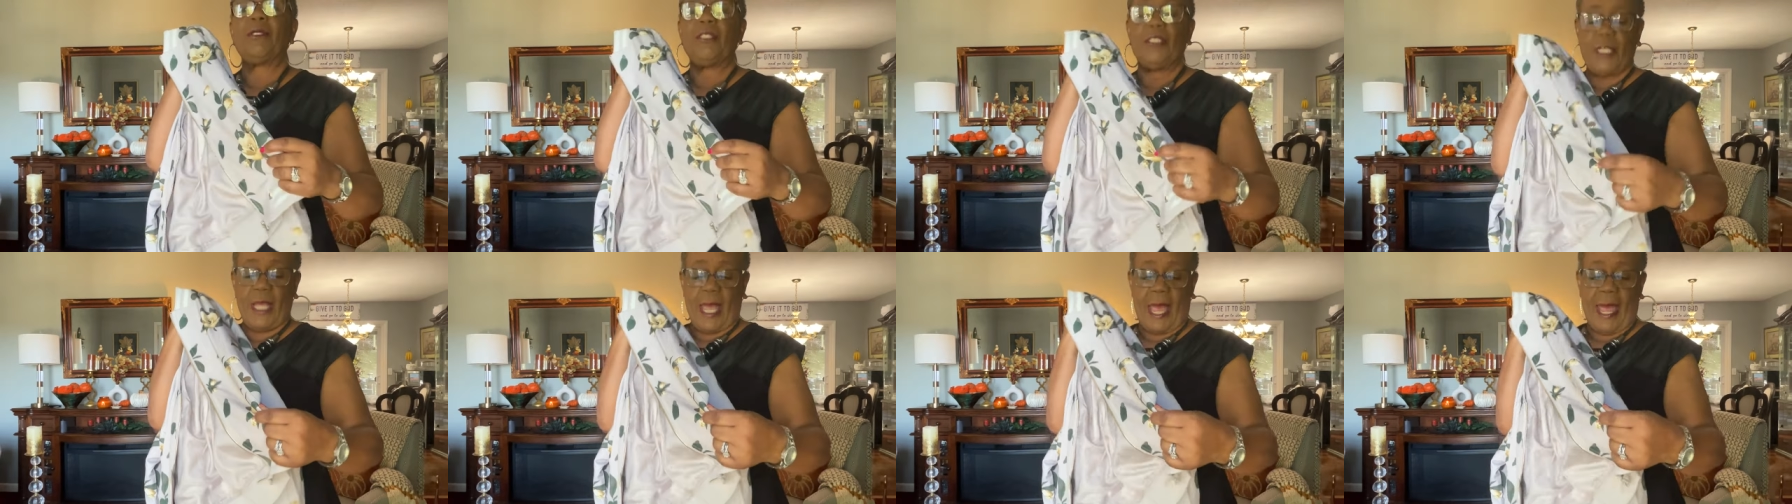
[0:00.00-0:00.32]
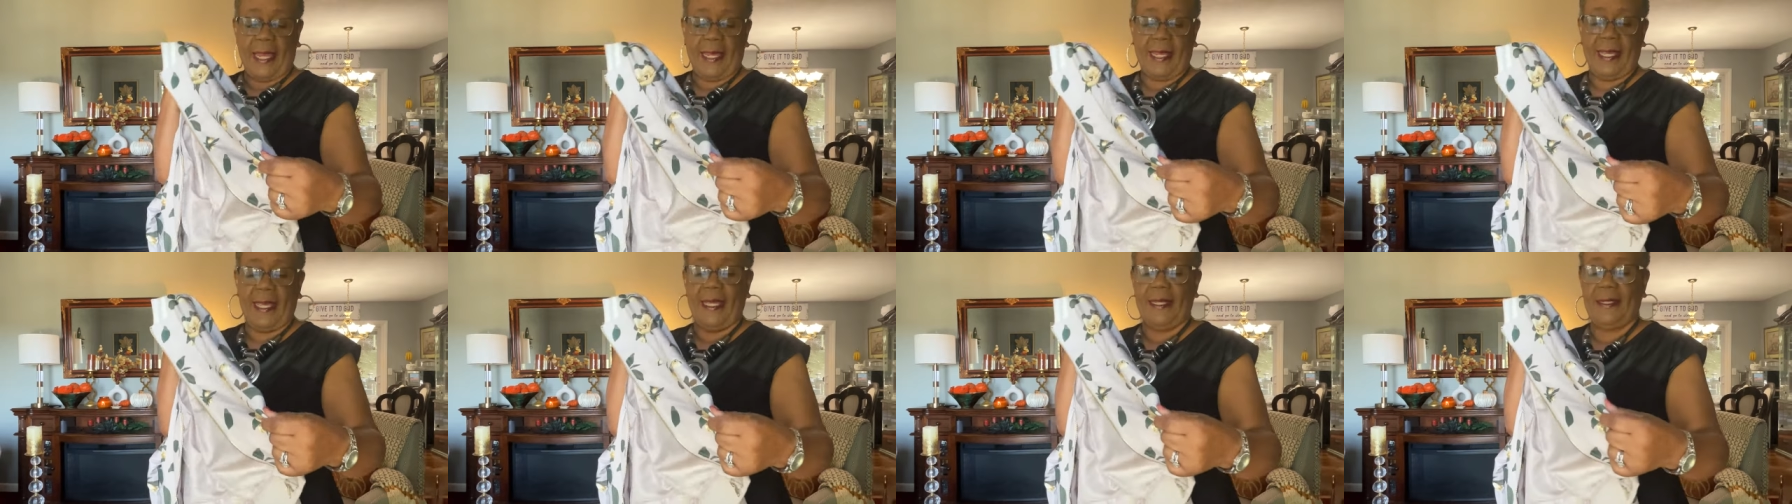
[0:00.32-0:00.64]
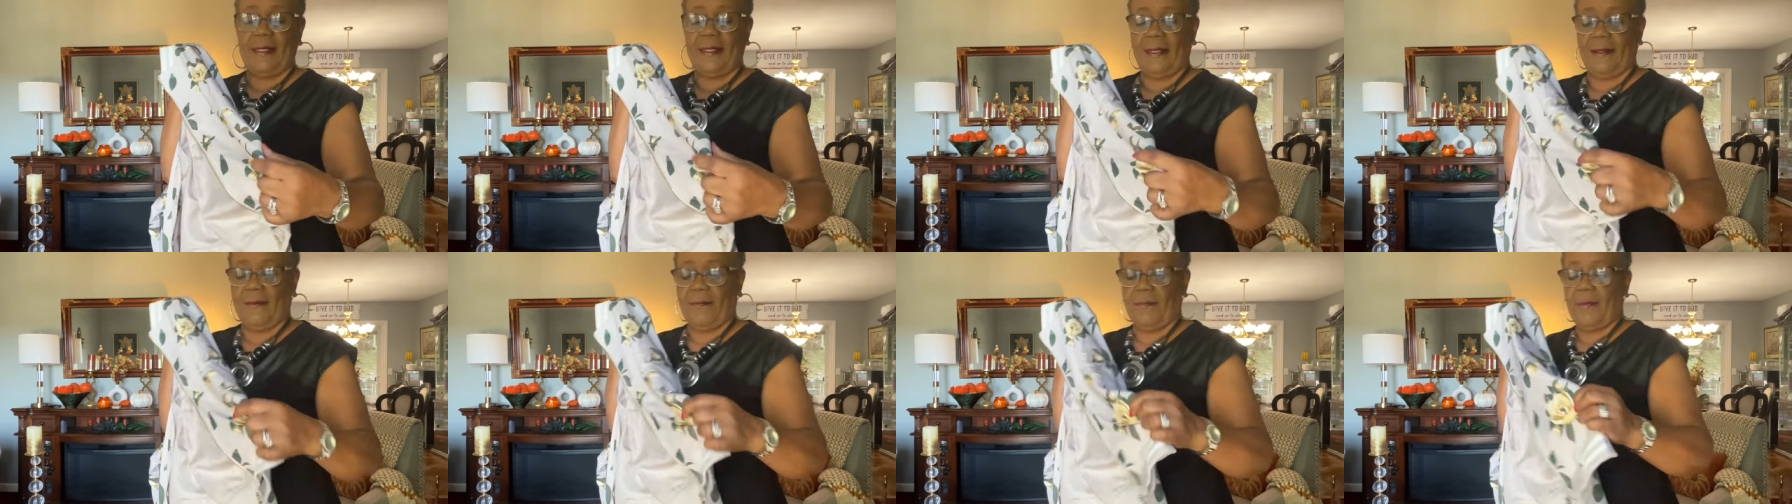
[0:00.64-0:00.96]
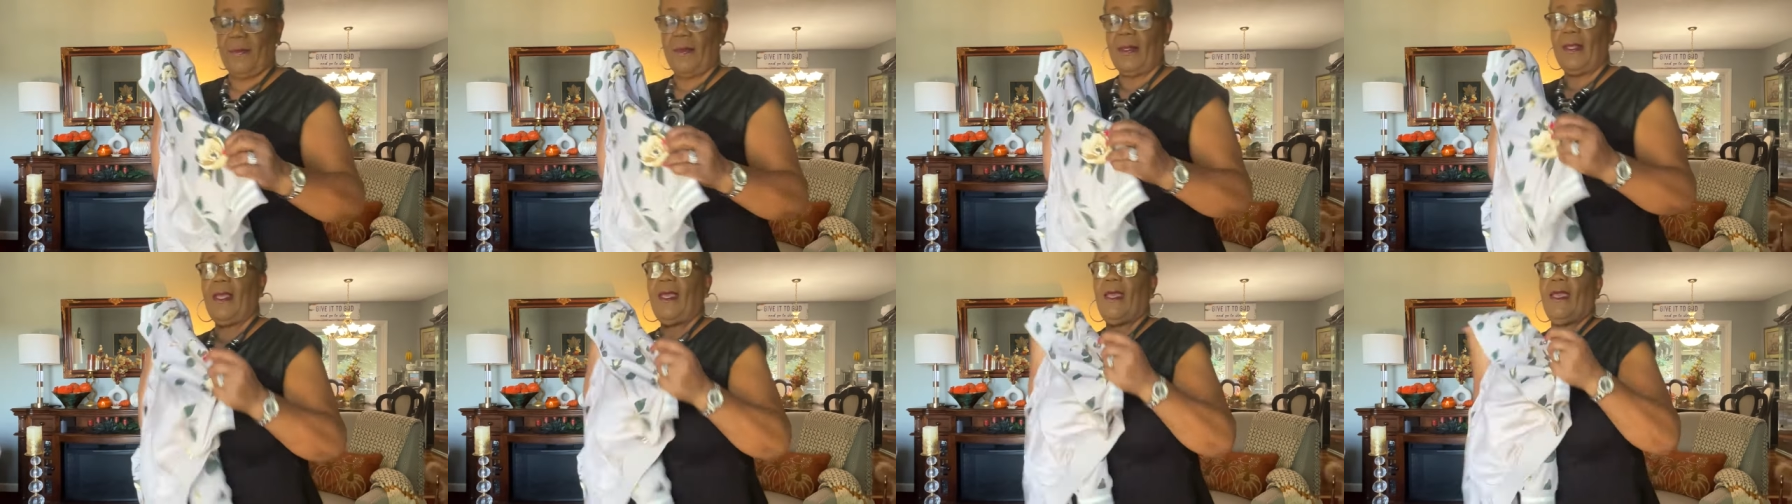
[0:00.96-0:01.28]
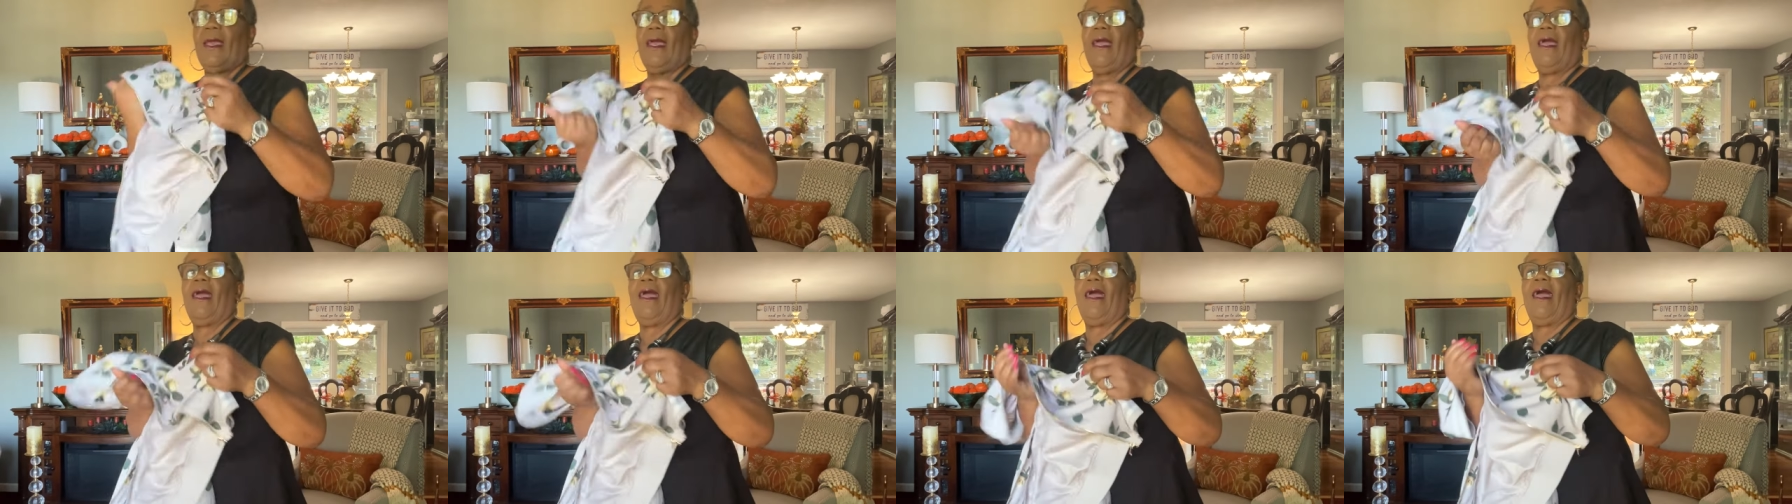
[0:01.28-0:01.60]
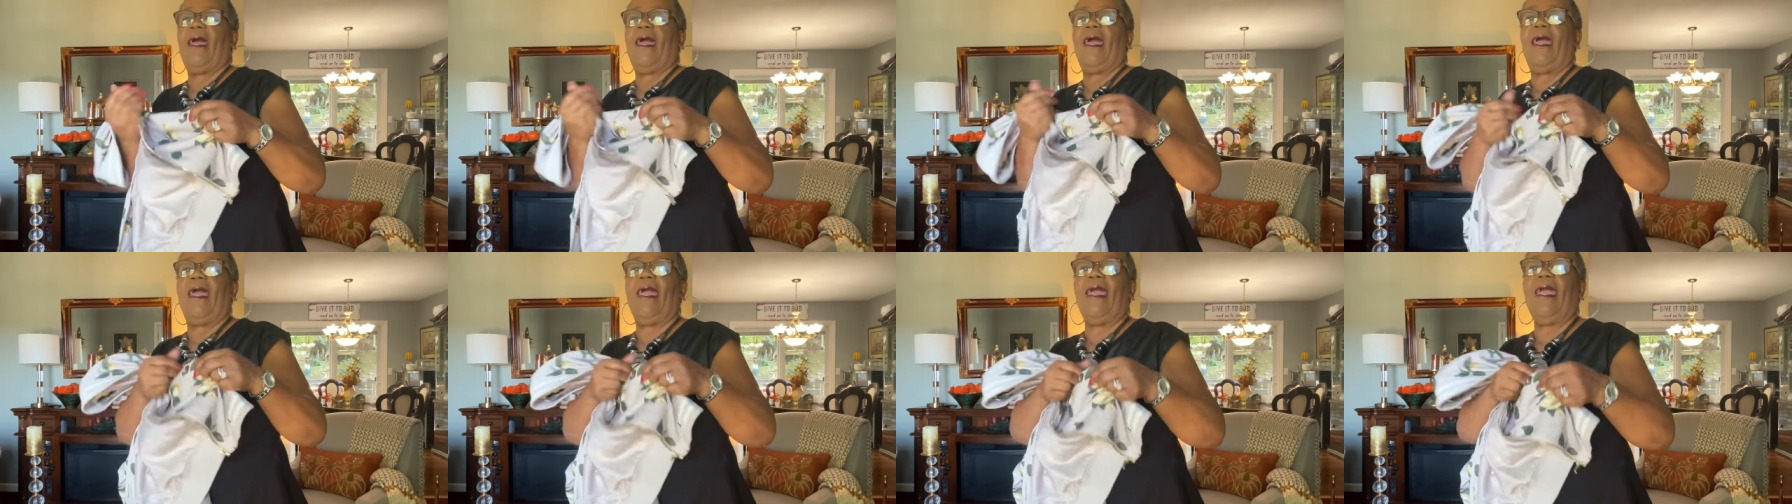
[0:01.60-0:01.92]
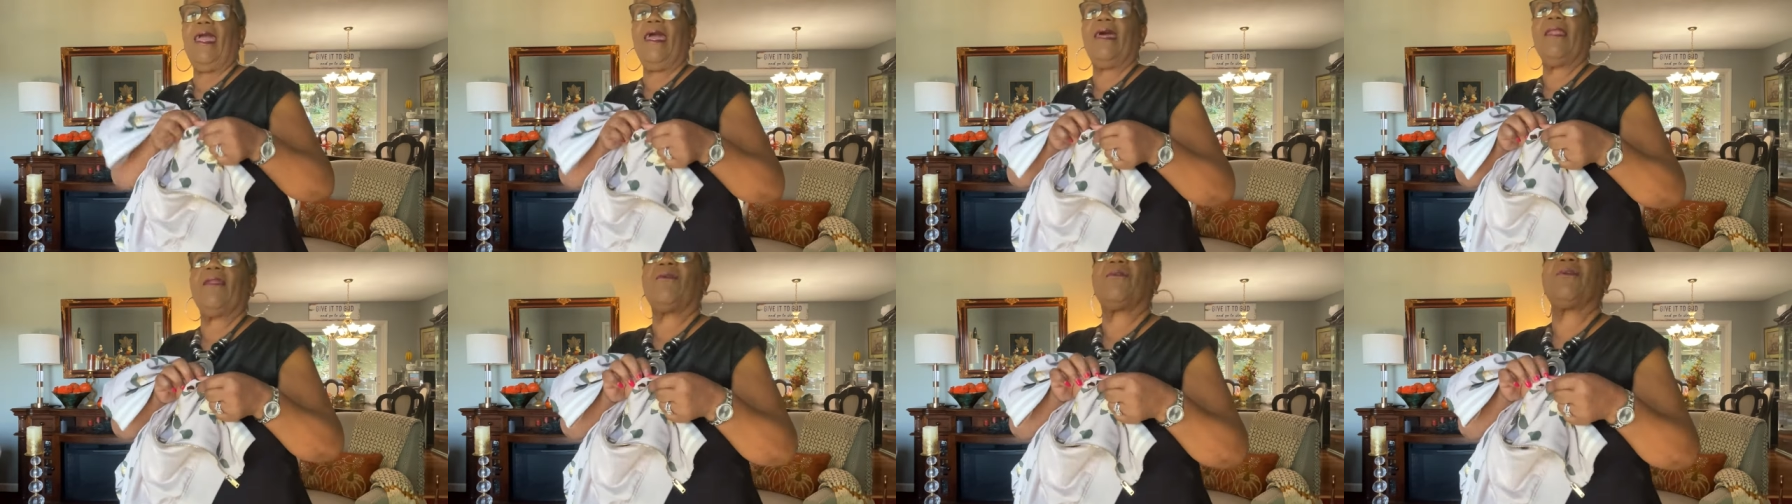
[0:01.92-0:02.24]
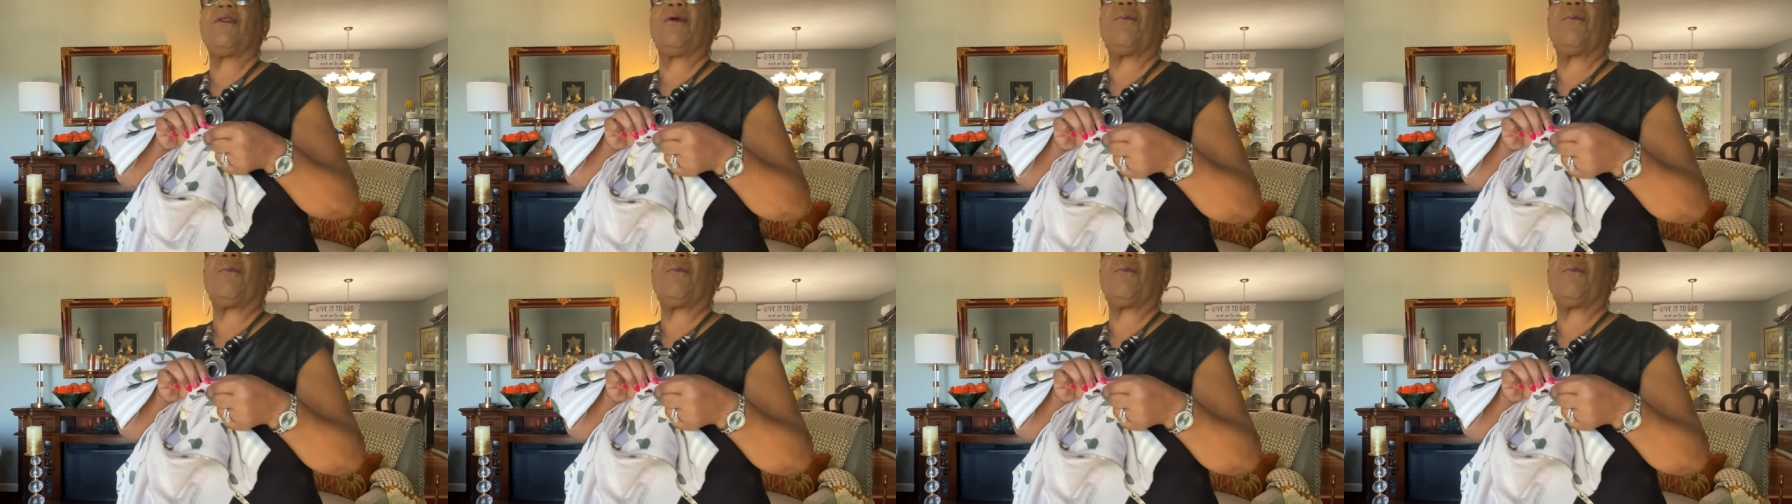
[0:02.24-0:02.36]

jacket. And on the